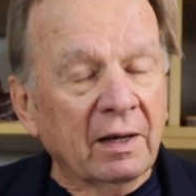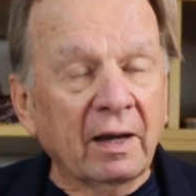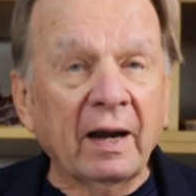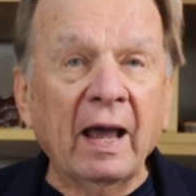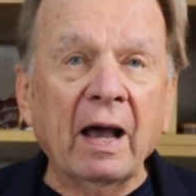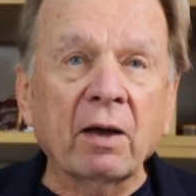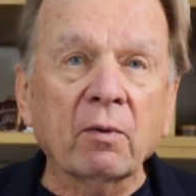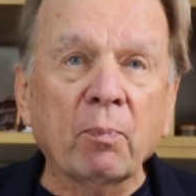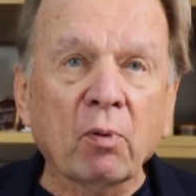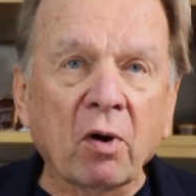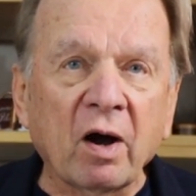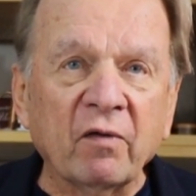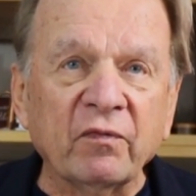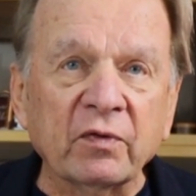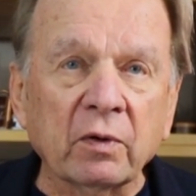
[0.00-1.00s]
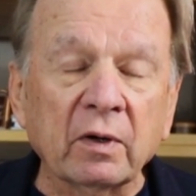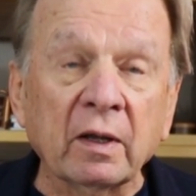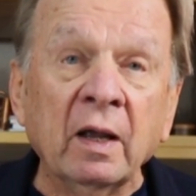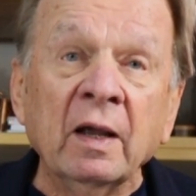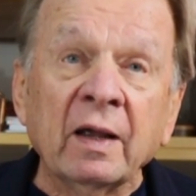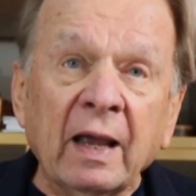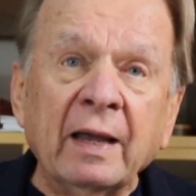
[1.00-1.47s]
and how to profit on
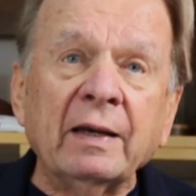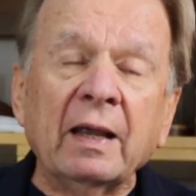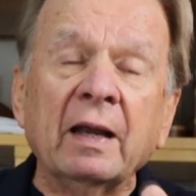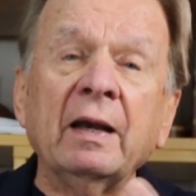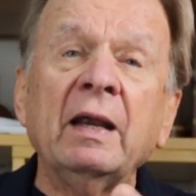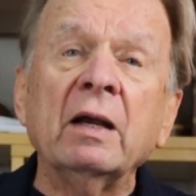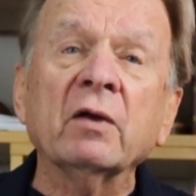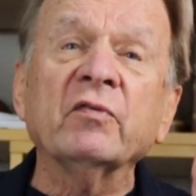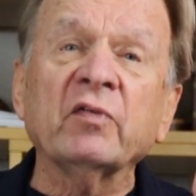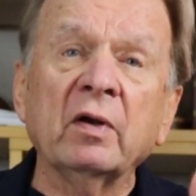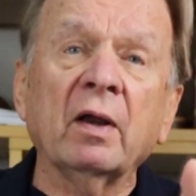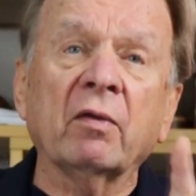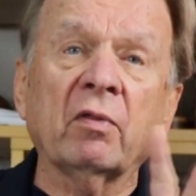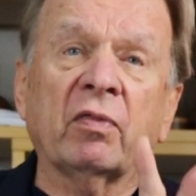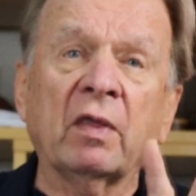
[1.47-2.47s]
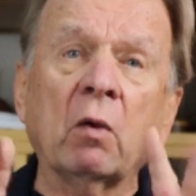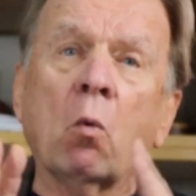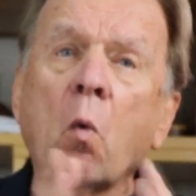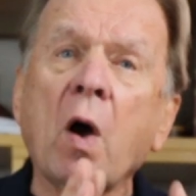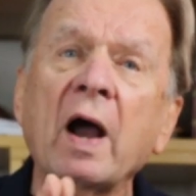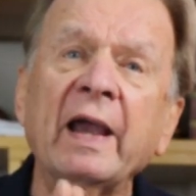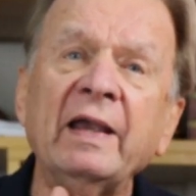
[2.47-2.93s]
it. And, and here's another
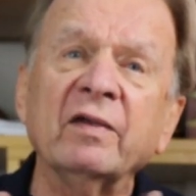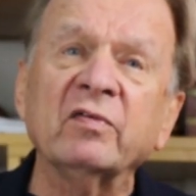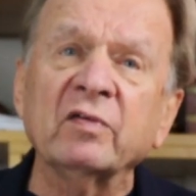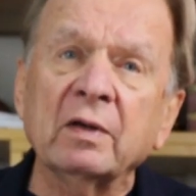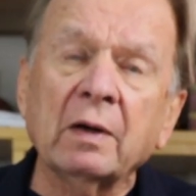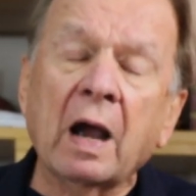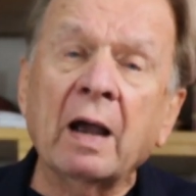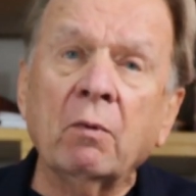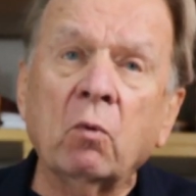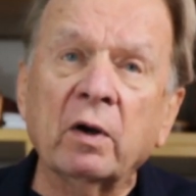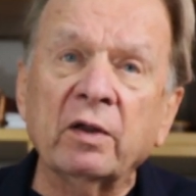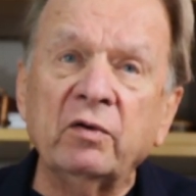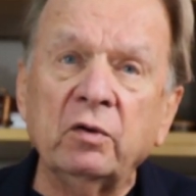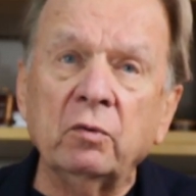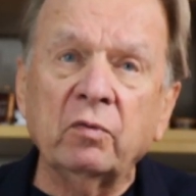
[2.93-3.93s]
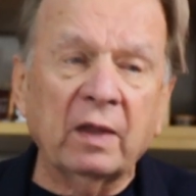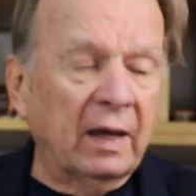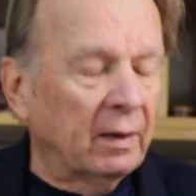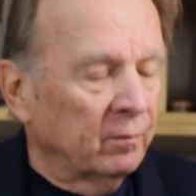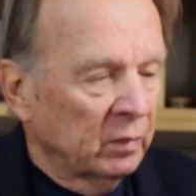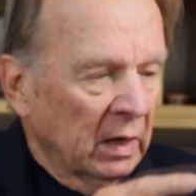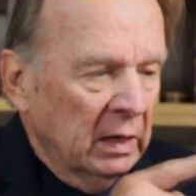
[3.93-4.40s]
thing why is it I want to do
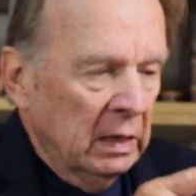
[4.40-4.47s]
that?